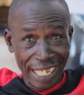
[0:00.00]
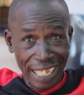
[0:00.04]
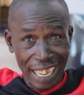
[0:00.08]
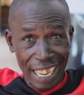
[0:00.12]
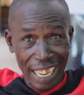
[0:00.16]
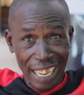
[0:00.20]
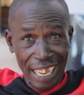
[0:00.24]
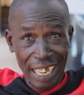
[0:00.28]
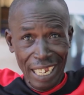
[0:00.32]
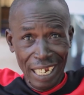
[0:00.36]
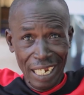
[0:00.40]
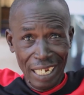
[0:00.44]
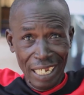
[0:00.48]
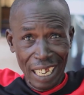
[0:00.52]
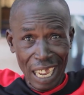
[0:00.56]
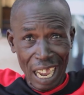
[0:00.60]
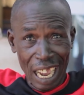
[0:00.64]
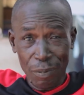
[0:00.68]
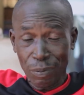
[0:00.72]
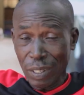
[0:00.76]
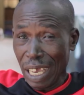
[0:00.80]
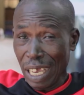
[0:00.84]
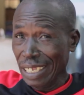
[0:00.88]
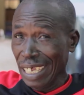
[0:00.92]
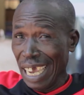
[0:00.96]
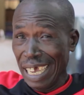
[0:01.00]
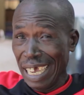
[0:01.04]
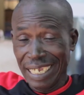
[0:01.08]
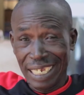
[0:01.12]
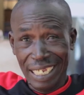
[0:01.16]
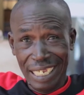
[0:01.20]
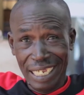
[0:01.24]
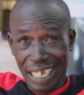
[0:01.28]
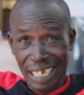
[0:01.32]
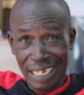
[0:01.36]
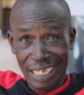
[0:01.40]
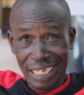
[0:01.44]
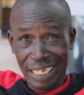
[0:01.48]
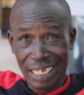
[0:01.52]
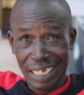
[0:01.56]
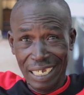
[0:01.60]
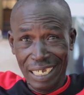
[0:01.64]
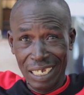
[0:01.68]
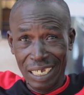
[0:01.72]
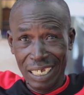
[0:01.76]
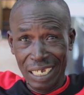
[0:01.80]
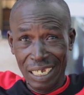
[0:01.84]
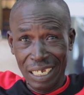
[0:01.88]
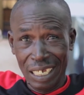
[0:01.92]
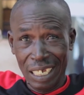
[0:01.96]
girl, after the accident,
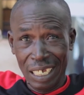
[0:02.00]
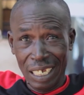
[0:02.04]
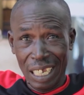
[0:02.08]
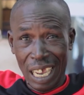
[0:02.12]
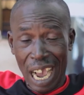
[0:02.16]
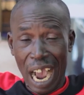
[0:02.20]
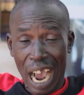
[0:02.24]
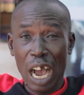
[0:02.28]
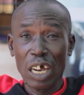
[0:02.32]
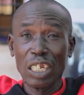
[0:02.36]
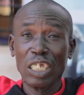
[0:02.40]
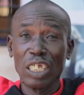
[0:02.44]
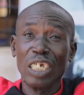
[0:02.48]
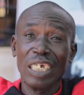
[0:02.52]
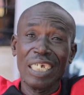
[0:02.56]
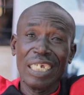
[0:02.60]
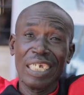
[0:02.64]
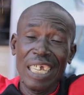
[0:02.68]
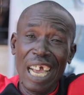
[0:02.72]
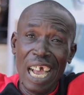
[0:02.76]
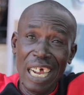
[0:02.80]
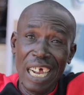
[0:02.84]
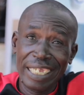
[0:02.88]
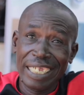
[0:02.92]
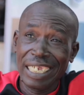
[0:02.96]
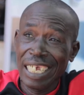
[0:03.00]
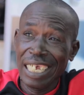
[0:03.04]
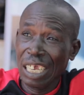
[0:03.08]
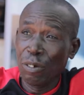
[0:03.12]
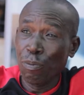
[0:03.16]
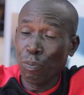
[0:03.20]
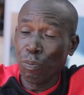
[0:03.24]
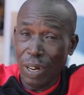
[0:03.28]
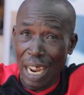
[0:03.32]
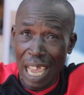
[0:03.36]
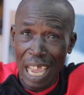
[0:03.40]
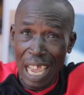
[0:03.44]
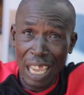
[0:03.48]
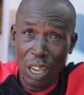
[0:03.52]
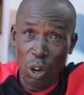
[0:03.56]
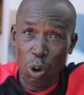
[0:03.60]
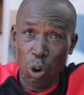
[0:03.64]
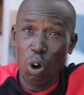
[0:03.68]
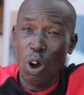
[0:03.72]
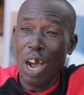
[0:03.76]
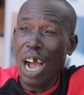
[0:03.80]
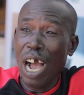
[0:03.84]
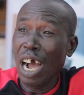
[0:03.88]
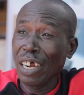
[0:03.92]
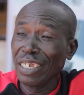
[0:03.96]
how the girl take fly
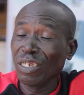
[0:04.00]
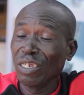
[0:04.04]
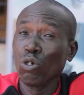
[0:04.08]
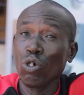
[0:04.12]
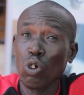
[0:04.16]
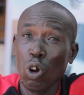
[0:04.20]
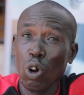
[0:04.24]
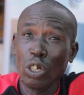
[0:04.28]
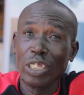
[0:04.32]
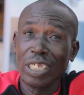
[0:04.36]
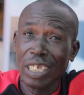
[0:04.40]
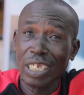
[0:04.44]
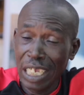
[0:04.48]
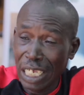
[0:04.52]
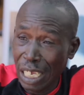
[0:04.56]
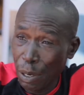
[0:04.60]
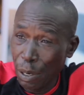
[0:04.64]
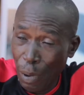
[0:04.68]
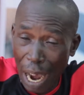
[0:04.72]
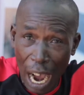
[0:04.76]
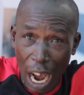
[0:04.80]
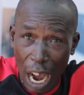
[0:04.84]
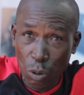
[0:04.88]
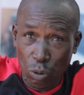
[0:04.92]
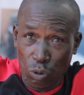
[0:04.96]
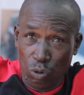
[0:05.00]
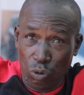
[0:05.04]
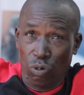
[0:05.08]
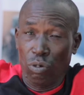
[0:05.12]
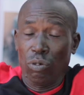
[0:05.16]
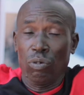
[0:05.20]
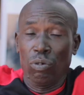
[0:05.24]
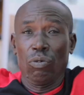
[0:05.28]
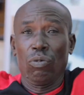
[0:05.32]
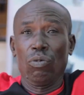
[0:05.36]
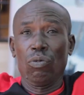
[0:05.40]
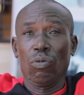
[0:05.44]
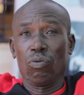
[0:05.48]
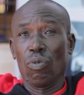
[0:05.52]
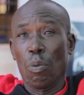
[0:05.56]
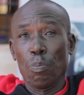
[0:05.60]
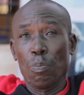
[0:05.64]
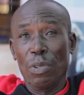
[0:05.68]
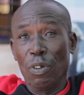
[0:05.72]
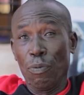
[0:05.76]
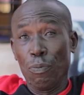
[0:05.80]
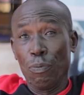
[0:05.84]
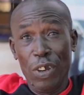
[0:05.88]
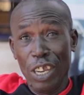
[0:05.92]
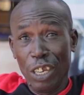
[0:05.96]
or how God take him out from
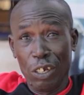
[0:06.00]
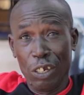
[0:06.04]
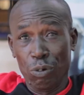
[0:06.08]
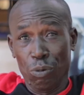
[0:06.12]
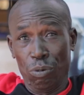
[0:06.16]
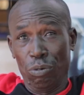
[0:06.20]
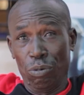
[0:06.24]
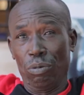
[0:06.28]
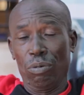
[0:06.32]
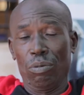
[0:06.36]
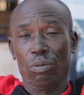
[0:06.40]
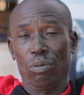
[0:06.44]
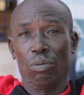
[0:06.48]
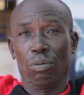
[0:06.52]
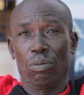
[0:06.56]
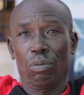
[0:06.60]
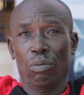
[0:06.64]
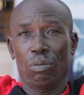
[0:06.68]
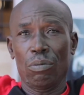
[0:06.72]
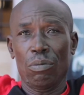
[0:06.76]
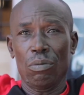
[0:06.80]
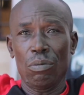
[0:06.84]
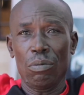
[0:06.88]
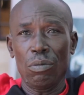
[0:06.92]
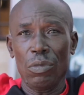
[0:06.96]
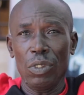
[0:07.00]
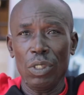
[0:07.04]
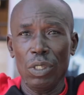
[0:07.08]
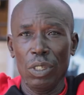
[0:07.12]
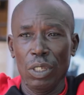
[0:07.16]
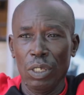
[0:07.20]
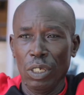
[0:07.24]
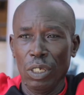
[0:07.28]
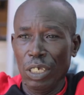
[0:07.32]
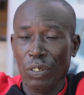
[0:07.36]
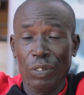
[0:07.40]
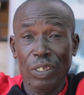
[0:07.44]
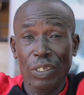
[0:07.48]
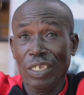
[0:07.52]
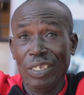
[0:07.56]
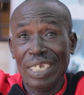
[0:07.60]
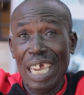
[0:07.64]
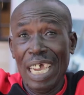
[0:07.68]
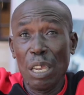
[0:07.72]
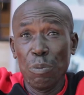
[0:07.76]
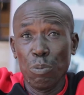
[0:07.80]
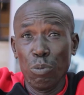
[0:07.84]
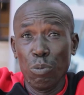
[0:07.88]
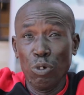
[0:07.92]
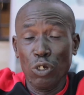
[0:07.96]
the vehicle. It's
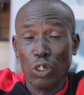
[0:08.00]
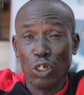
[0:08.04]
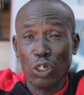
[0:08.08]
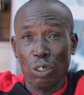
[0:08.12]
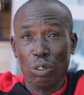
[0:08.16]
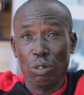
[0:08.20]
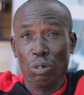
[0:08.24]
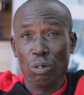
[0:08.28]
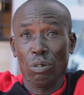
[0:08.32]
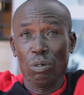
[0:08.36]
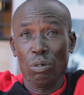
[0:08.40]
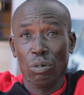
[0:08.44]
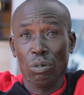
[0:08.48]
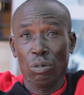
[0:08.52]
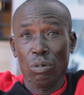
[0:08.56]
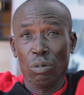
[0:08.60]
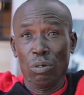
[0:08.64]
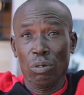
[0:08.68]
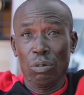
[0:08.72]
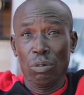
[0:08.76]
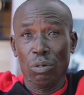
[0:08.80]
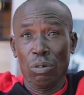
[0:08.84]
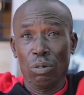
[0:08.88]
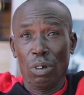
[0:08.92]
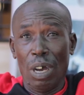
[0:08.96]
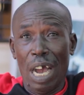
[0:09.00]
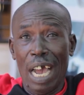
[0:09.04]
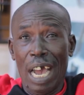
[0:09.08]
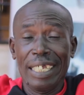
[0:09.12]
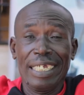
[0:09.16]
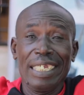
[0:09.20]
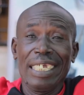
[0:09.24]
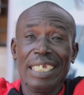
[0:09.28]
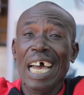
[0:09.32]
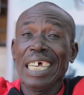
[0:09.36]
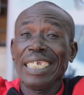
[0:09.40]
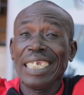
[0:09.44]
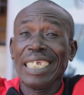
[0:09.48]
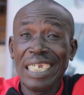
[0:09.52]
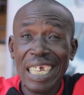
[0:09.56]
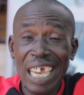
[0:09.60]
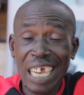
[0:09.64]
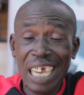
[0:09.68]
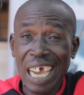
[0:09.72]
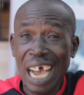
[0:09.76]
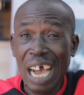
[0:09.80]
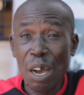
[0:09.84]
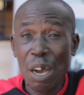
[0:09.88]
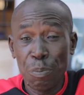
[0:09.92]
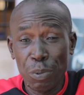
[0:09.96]
inside bush. As the
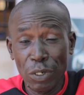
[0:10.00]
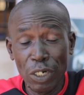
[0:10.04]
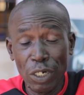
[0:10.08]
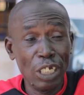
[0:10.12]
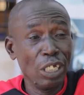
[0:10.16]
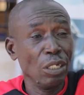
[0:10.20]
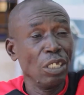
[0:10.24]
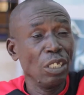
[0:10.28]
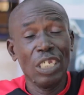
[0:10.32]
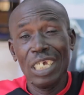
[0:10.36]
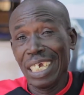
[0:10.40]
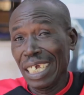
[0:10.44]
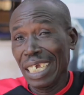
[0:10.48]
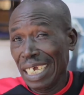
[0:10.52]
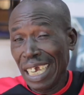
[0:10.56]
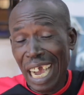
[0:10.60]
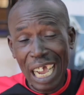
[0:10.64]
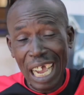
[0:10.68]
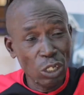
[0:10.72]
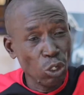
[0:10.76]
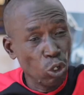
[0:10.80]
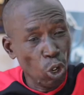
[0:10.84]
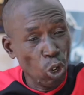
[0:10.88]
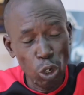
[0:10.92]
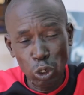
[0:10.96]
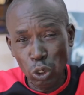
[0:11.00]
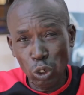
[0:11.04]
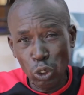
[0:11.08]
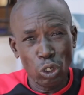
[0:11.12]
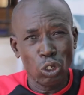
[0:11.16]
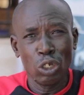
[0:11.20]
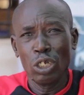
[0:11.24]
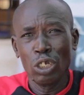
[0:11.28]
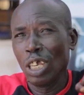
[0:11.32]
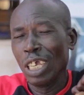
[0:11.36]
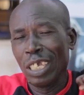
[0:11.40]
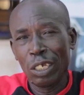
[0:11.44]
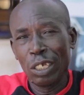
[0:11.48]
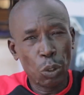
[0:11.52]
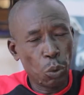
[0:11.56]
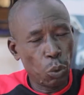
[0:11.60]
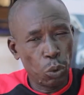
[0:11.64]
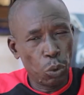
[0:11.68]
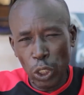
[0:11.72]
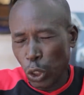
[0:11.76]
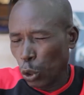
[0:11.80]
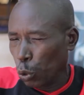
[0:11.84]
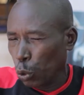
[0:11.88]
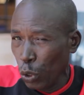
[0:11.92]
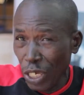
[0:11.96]
accident happening, the car just
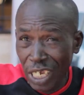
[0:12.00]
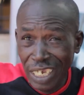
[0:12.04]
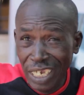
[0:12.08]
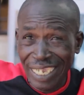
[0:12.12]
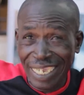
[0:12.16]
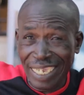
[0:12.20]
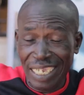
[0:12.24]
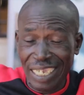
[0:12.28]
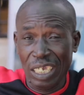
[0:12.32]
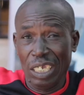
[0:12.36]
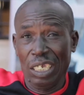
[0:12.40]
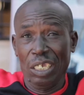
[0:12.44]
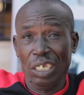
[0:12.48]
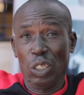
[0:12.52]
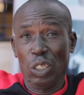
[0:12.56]
squeezed.